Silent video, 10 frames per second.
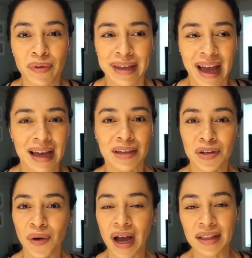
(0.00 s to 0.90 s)
yeah, you know,
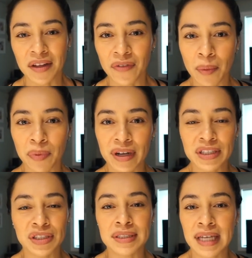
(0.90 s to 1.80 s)
I love
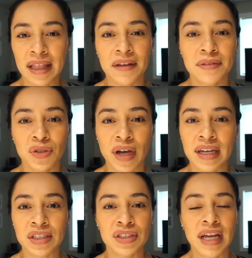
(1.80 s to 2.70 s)
operations, I love
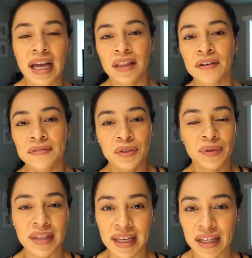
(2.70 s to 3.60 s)
strategy, I love doing
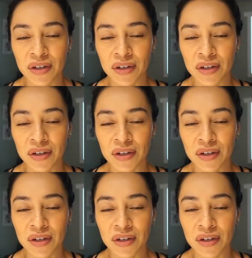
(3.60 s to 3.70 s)
the